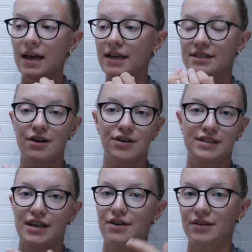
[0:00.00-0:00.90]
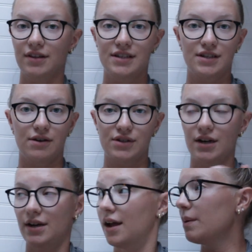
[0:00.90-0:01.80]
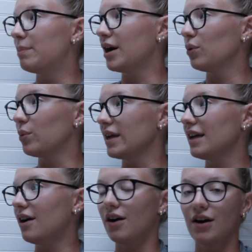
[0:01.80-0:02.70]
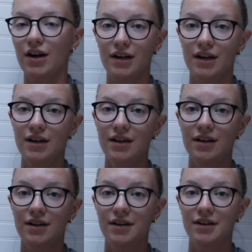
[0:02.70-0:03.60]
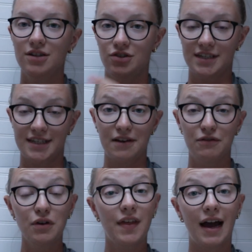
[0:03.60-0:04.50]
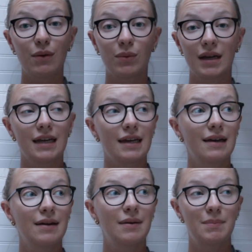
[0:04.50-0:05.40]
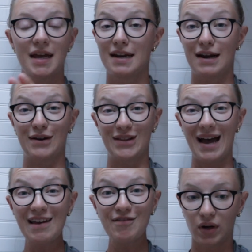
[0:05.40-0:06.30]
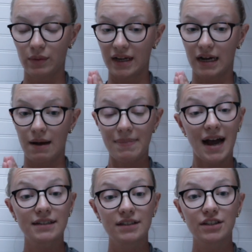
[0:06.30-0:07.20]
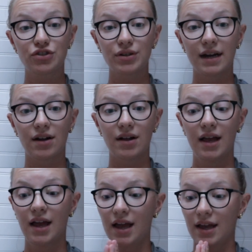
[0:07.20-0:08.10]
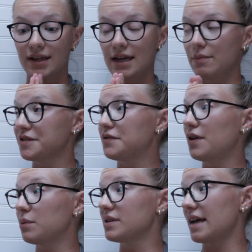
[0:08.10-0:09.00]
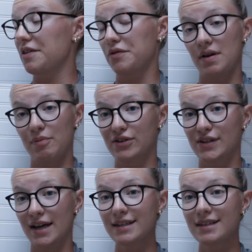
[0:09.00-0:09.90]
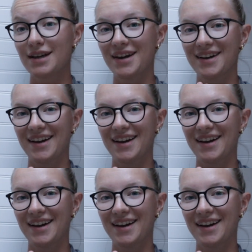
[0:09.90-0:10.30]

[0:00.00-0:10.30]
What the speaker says: etc., etc. The list goes on. But we are just thankful that we made it out alive. When we got back to the trail, Cameron's phone was at 3%.